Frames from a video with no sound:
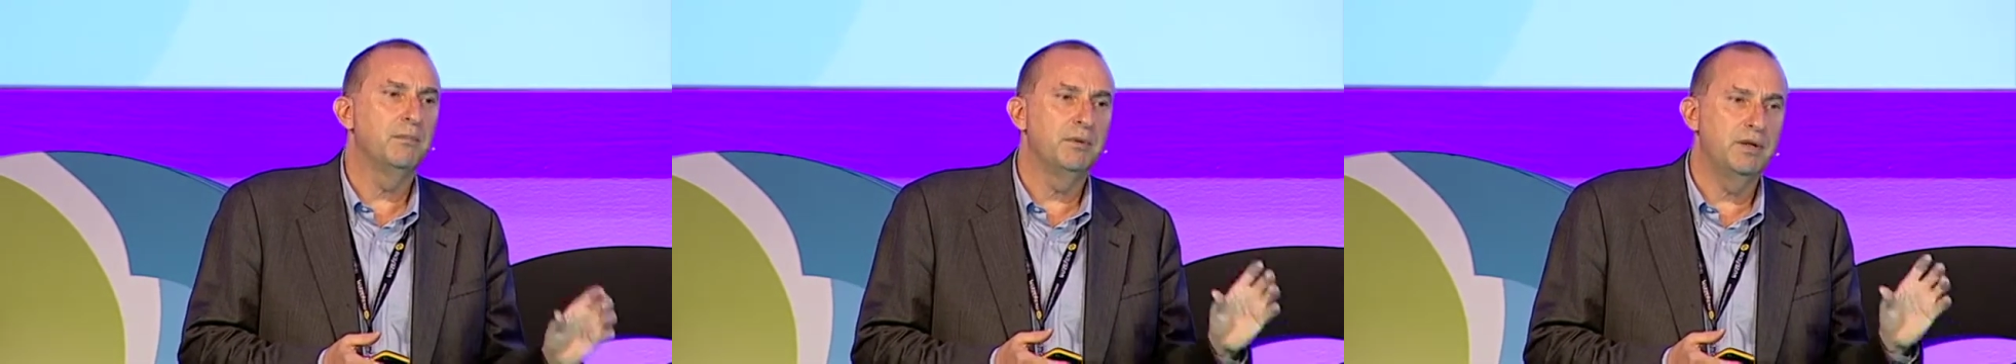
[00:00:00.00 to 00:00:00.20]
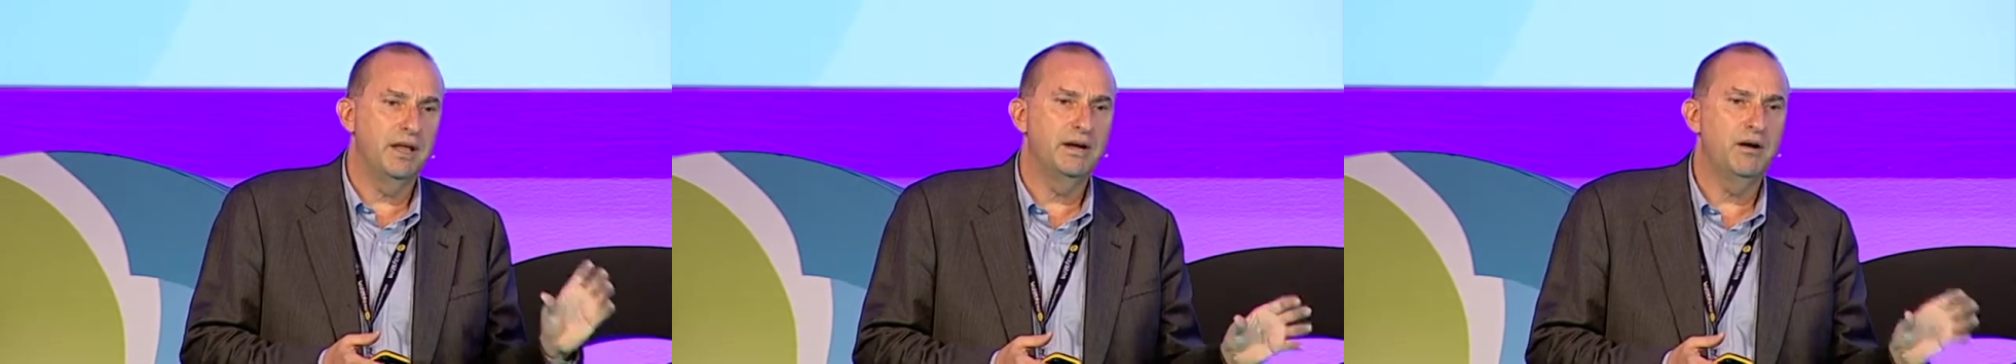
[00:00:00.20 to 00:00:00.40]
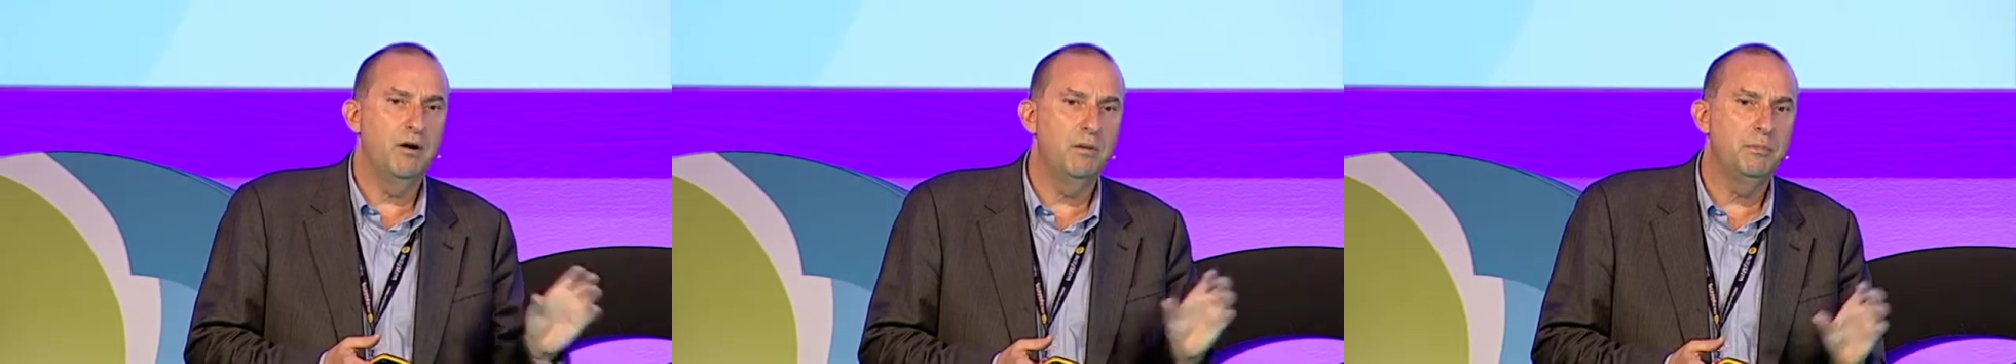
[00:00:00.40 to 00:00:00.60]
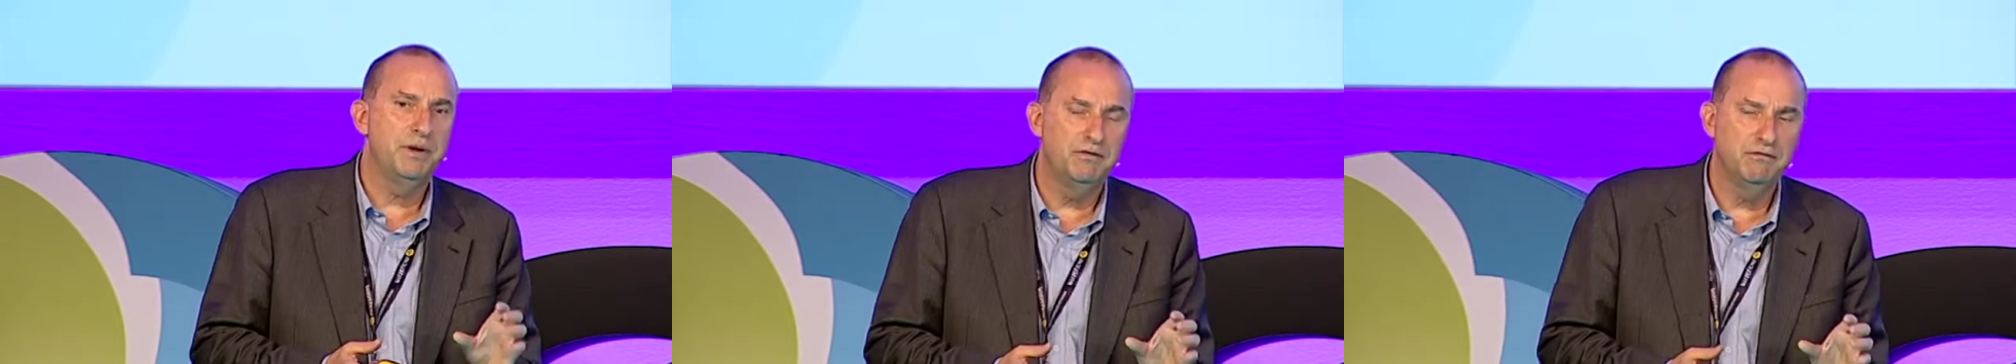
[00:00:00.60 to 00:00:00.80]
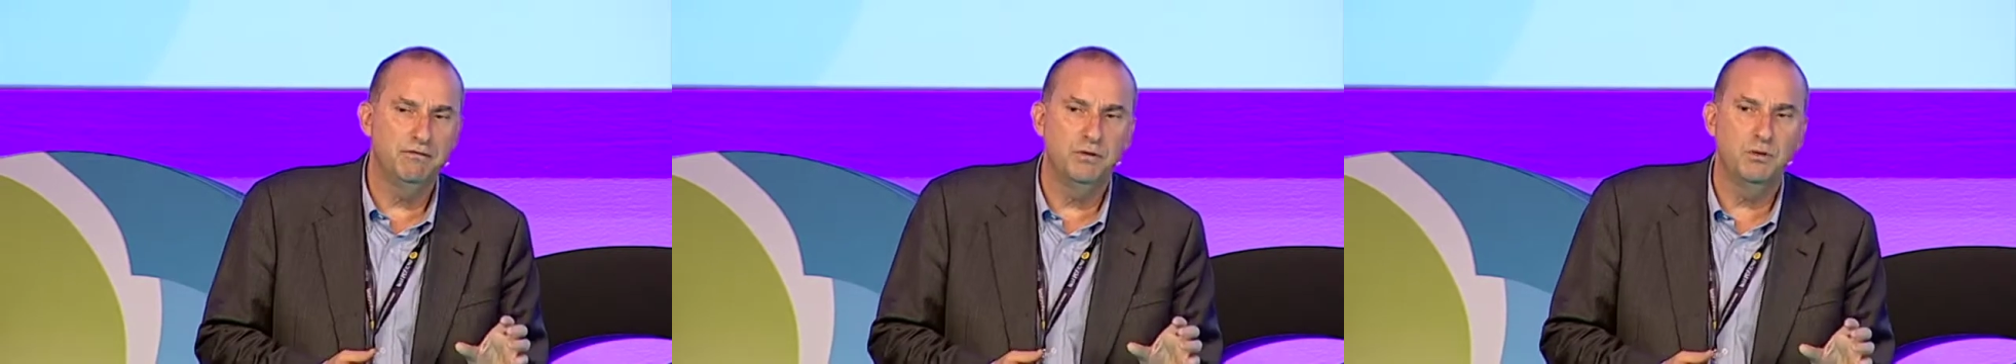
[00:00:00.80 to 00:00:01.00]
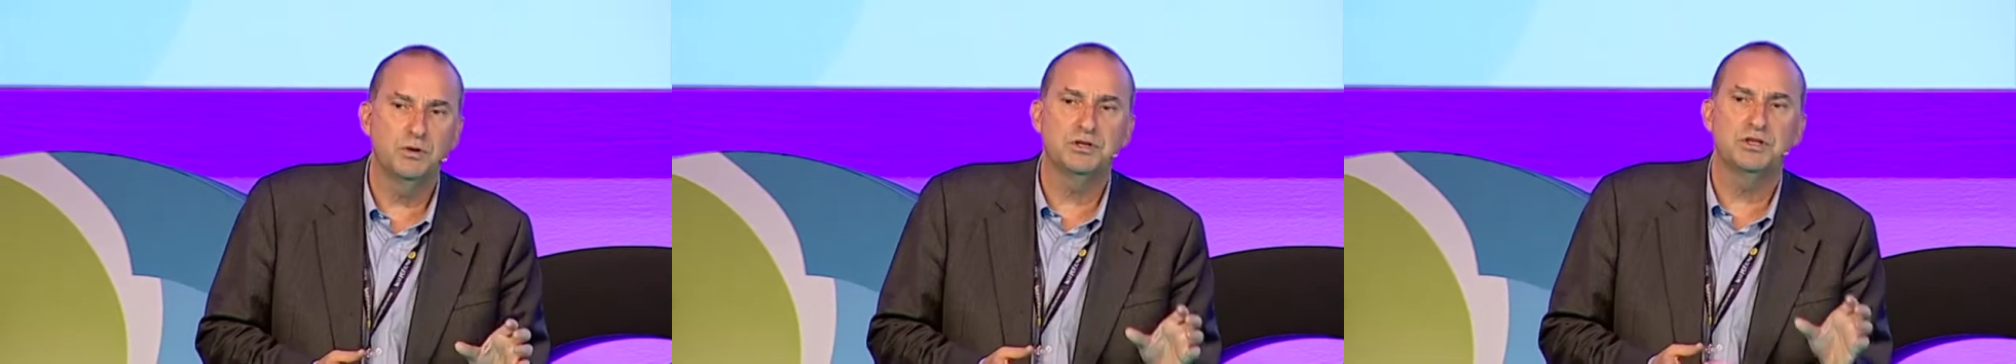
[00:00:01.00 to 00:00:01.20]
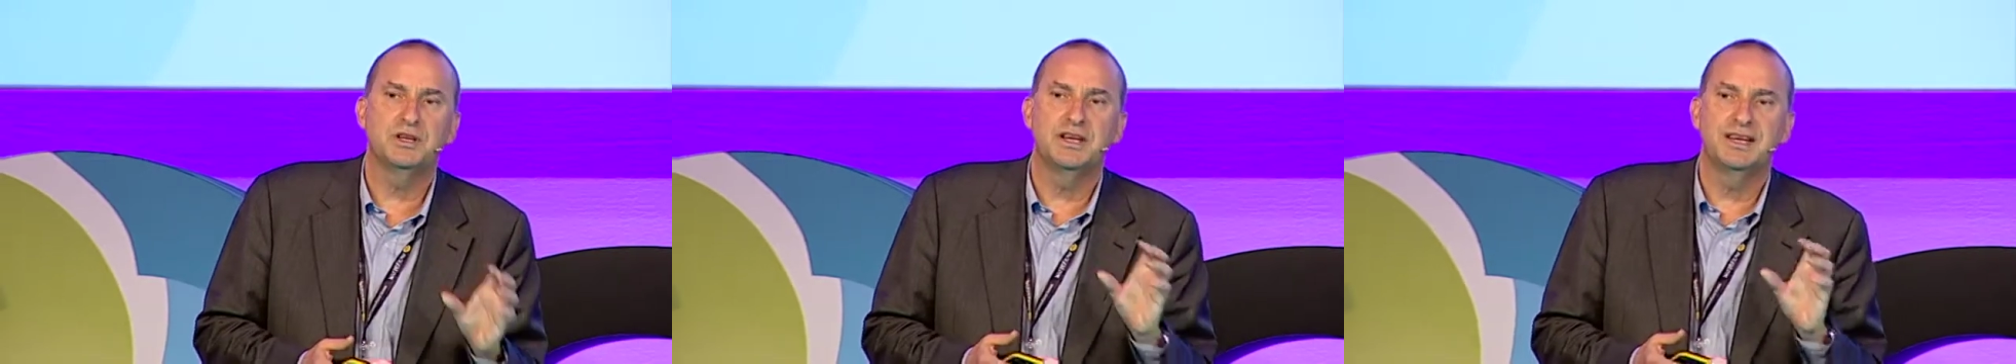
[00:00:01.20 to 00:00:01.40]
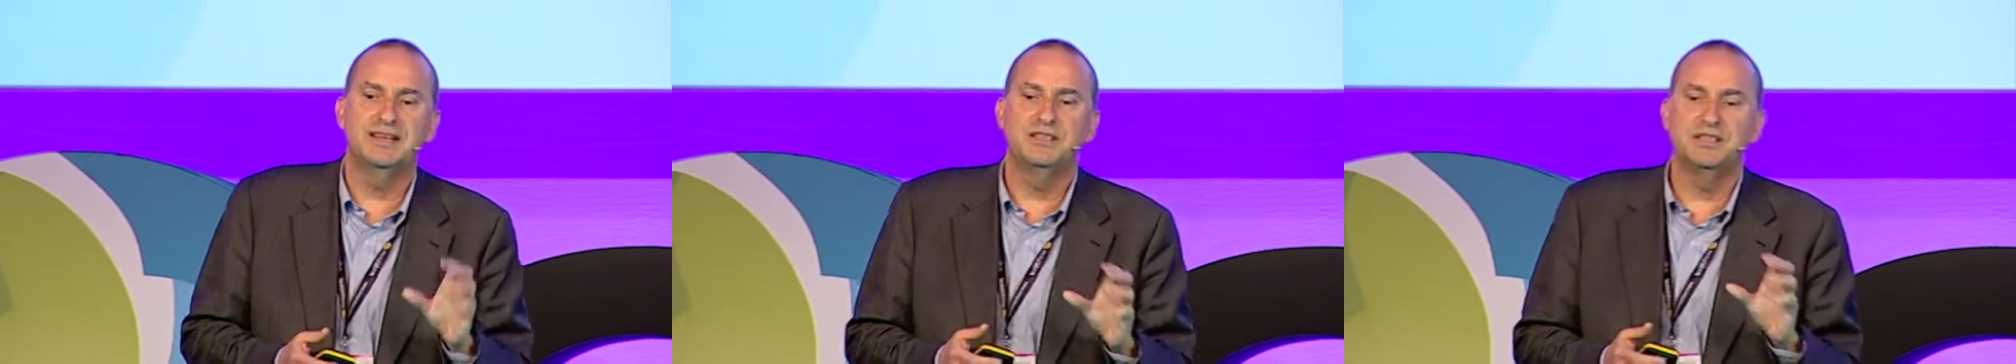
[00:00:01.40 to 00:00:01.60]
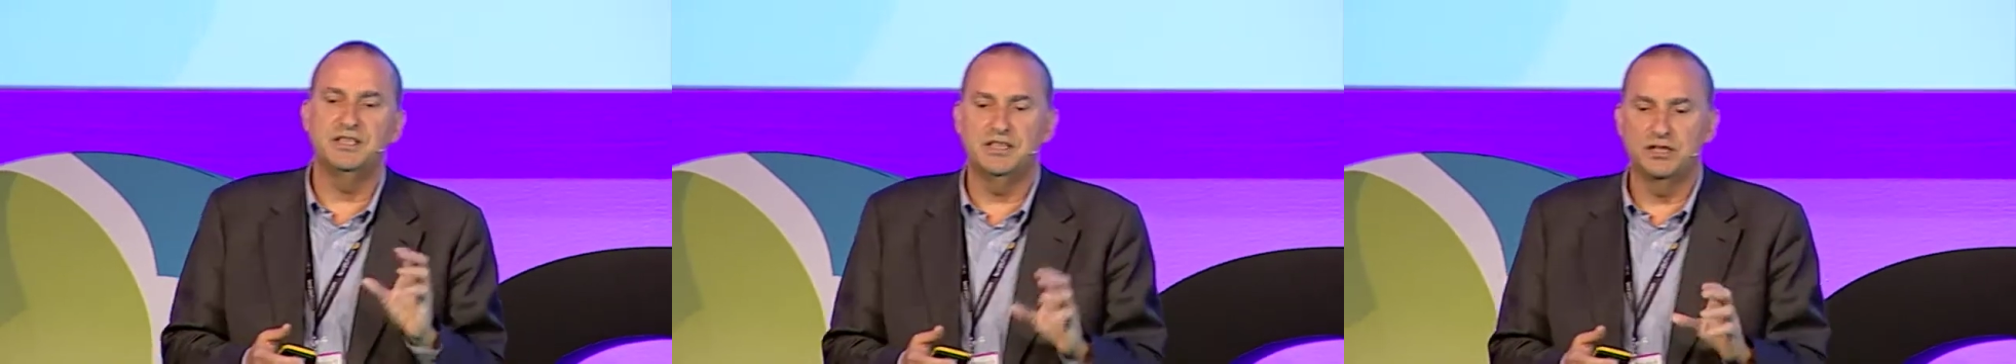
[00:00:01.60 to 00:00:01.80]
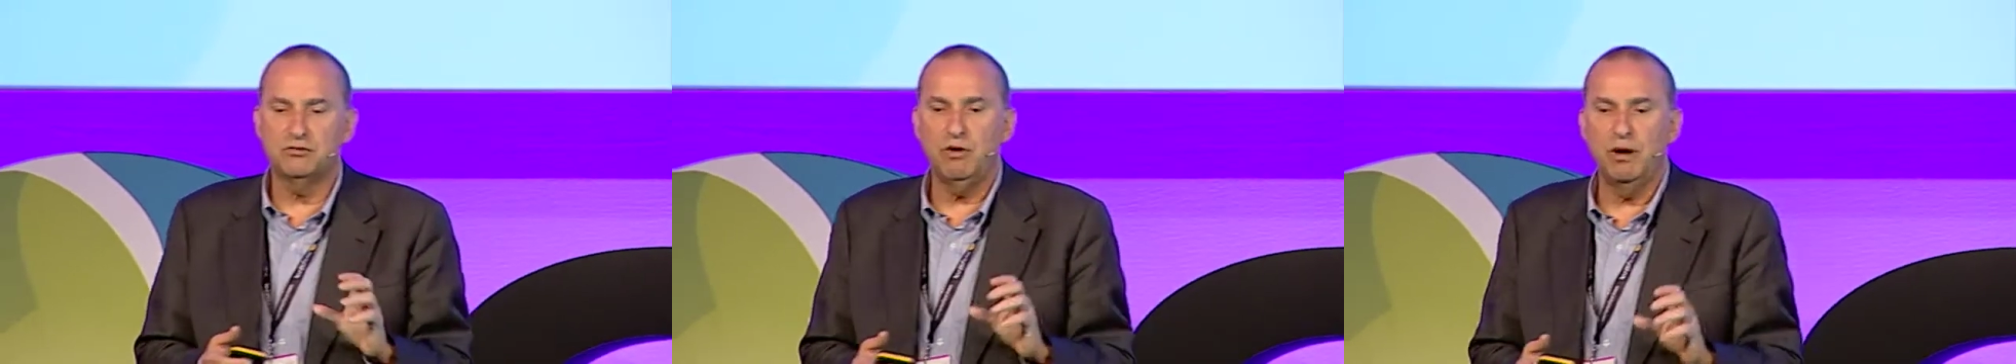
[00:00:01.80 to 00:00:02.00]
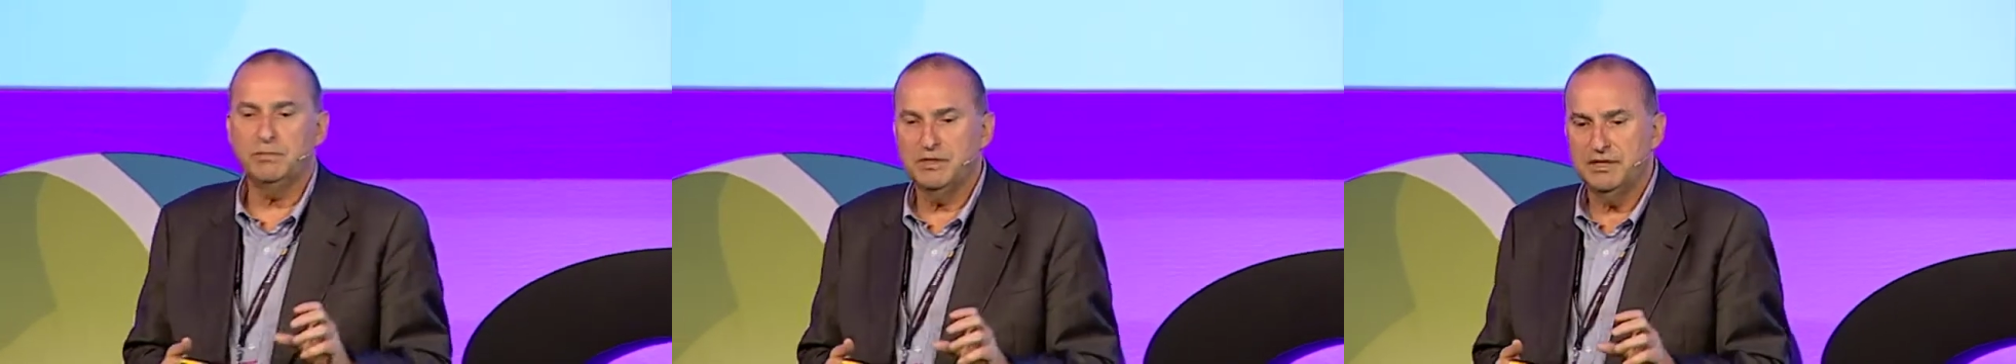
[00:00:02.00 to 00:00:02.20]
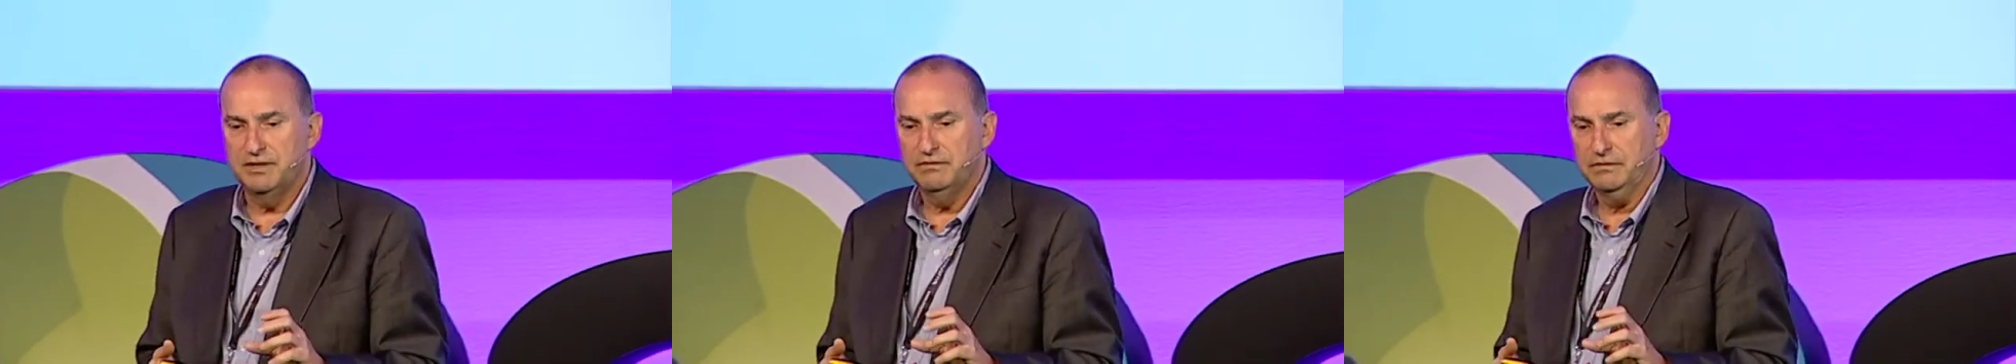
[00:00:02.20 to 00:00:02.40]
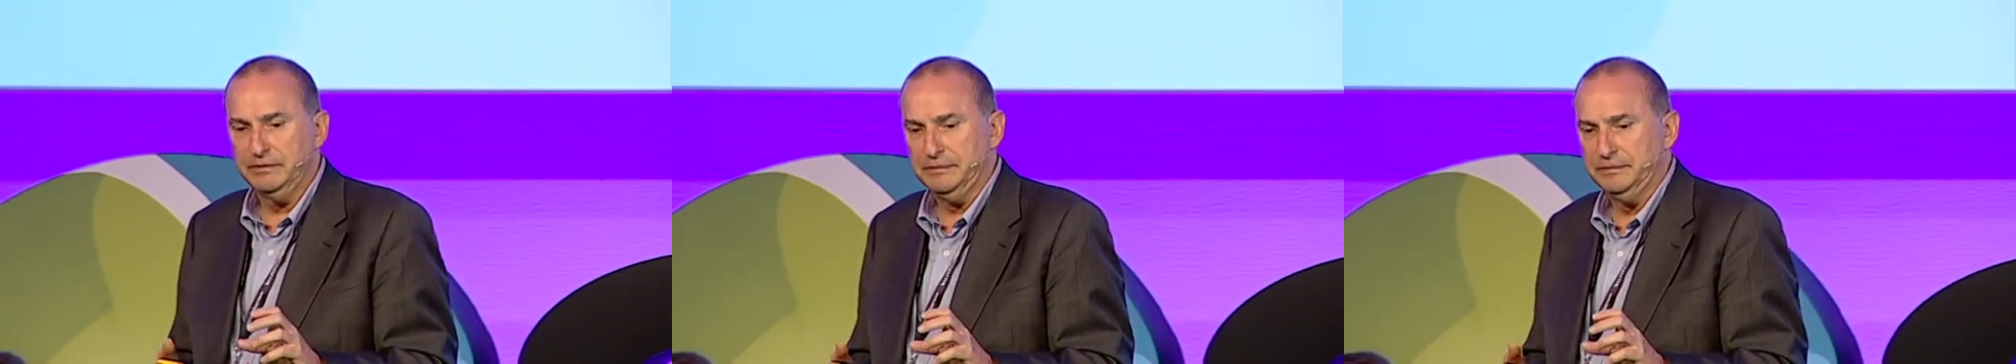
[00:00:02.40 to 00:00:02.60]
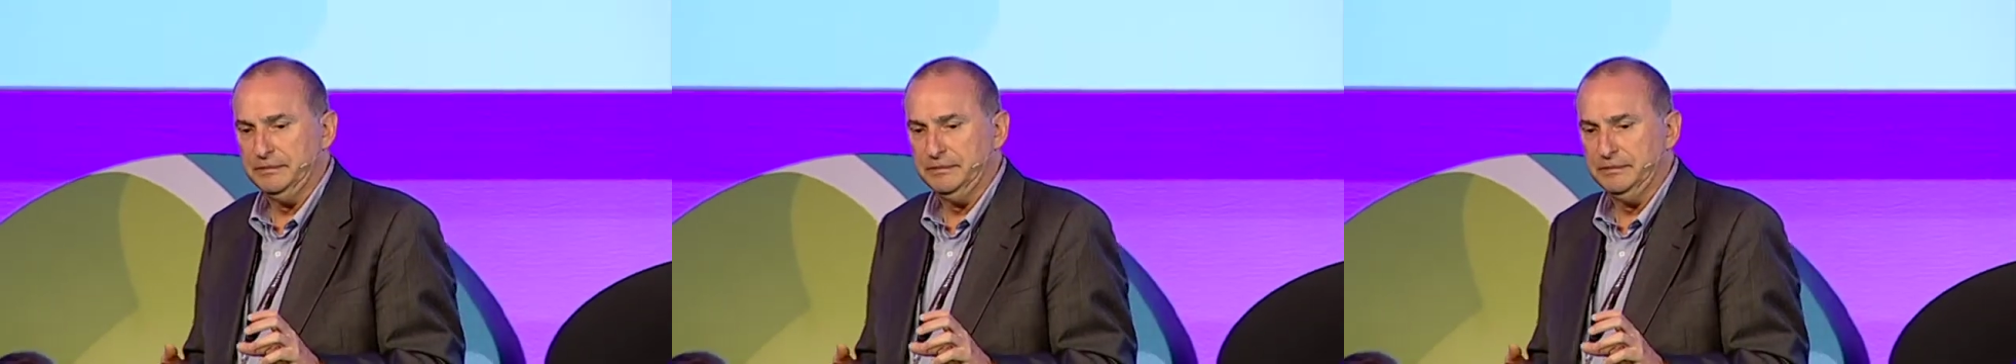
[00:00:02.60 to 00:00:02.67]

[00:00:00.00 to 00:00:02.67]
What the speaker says: but they are being forced, and it is disruptive.